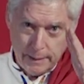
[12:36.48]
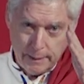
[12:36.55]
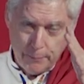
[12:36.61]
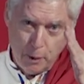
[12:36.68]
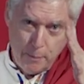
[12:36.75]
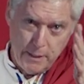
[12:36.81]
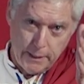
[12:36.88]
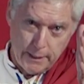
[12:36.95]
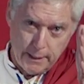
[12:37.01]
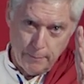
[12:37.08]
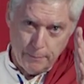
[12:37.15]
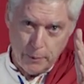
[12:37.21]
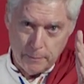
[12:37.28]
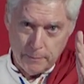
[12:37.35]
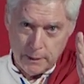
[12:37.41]
permanent,
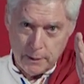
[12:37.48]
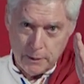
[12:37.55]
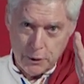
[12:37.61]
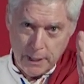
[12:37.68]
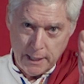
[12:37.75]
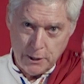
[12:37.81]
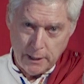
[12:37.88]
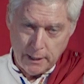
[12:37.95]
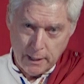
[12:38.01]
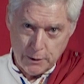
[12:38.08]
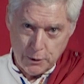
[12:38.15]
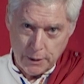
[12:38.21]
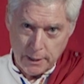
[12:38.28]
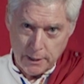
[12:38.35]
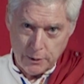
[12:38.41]
impermanent, changing,
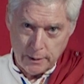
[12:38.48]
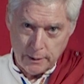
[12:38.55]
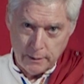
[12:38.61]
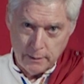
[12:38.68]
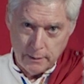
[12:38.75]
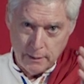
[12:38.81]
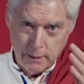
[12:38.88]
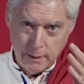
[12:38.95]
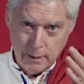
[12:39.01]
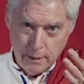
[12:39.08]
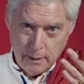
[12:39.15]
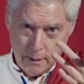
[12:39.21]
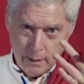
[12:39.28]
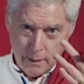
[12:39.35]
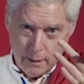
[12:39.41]
unchanging?
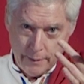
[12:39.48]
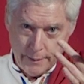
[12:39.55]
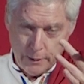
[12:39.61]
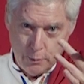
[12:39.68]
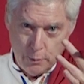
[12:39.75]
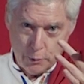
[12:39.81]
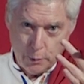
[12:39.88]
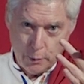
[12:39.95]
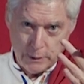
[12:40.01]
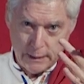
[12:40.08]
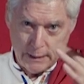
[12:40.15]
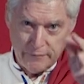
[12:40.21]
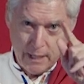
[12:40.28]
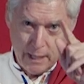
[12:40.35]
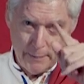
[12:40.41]
Are they true
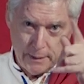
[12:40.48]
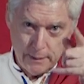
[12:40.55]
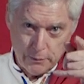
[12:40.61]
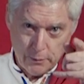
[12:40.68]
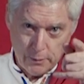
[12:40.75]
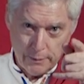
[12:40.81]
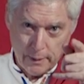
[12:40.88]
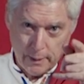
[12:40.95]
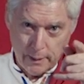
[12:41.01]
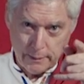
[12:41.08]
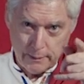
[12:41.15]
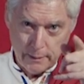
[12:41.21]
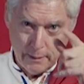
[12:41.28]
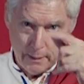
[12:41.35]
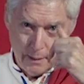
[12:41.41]
sources of happiness or not?
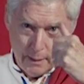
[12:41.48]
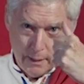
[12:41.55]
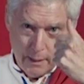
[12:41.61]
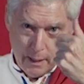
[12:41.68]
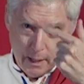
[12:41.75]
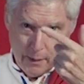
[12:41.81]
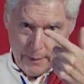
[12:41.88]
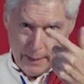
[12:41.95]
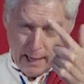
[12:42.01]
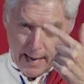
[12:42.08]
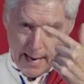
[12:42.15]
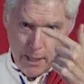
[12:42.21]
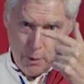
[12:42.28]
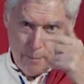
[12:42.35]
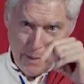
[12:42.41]
Are they
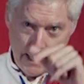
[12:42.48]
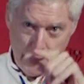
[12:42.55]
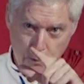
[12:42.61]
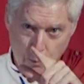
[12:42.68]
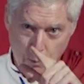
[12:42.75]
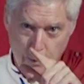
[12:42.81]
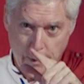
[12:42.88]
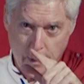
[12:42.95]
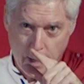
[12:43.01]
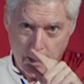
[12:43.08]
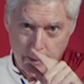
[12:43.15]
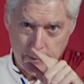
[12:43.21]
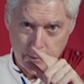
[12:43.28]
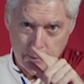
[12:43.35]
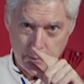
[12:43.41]
I or mine or
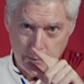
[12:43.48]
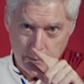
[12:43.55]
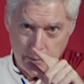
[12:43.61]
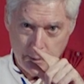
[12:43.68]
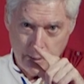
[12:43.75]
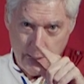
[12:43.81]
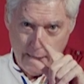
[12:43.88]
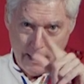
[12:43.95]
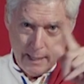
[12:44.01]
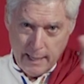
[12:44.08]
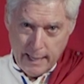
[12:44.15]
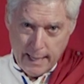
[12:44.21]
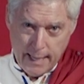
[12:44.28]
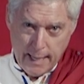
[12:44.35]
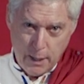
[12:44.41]
not?
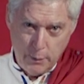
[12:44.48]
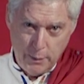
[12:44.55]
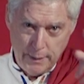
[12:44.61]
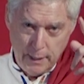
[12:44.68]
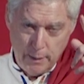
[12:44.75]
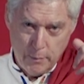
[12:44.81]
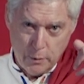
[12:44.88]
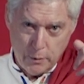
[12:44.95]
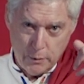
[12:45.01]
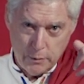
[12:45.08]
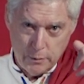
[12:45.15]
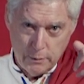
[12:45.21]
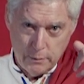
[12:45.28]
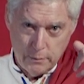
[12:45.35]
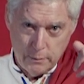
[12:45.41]
How do they emerge?
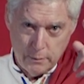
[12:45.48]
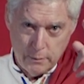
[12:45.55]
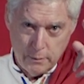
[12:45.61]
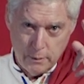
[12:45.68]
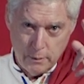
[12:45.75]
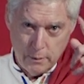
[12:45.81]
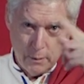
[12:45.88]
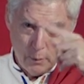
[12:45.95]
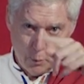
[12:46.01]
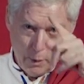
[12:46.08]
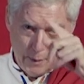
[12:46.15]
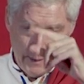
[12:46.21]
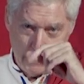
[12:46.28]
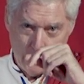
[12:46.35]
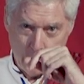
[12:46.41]
Where
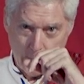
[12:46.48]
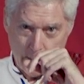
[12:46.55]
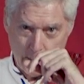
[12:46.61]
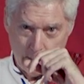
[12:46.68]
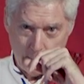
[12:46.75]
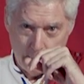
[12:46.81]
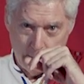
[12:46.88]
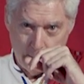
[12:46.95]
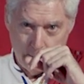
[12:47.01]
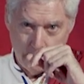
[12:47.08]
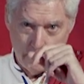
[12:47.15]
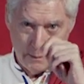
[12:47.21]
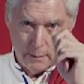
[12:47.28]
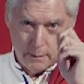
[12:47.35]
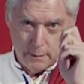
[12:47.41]
are they located?
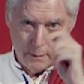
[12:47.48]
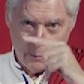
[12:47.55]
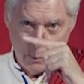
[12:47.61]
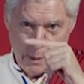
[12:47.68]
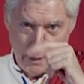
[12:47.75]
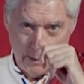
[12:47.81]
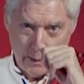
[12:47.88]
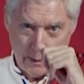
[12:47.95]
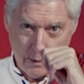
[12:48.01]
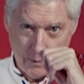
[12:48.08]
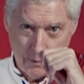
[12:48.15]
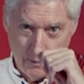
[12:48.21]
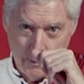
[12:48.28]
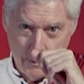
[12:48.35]
Where do they go?